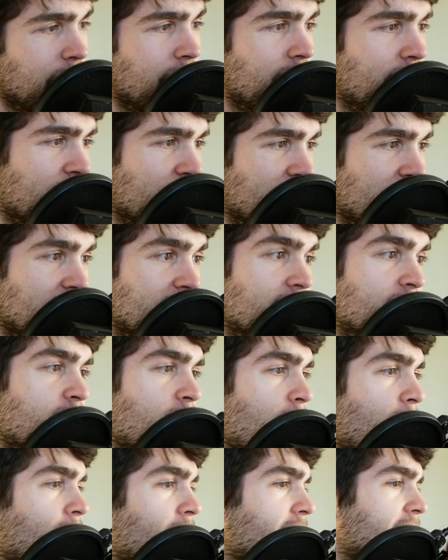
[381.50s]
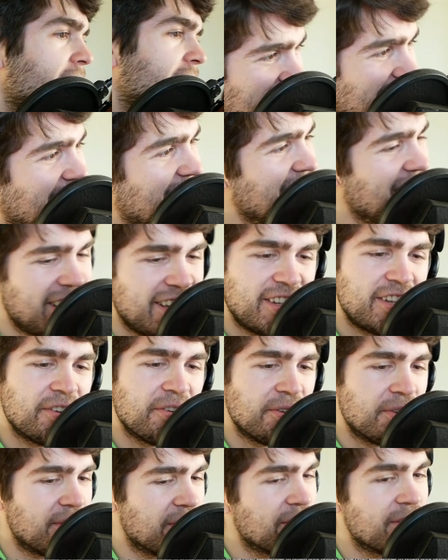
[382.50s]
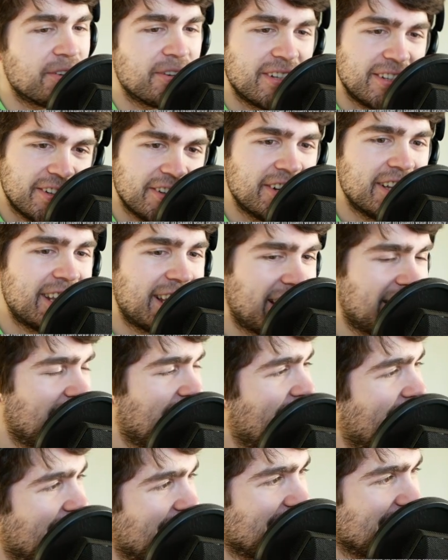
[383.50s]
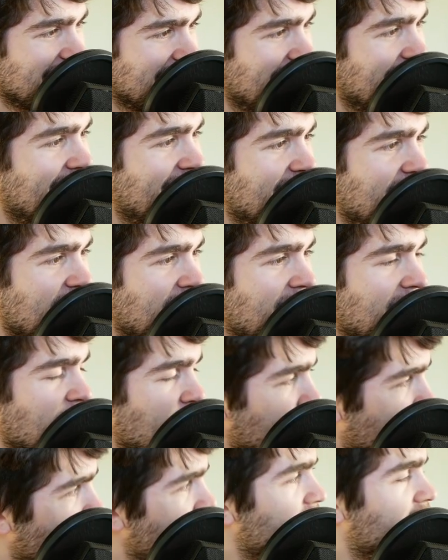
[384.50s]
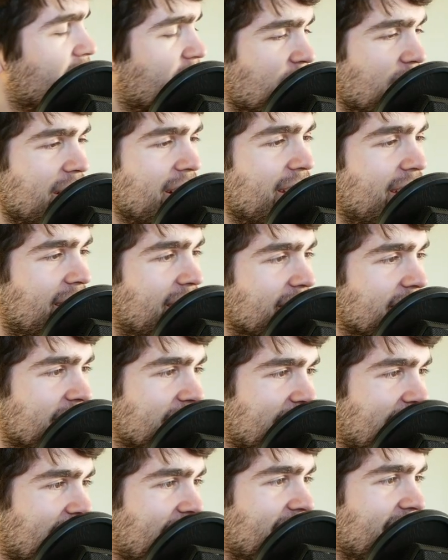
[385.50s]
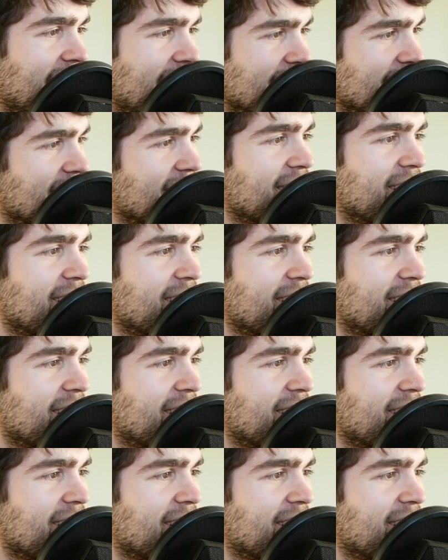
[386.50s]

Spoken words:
funny. You hit the nail pretty straight on, okay? That's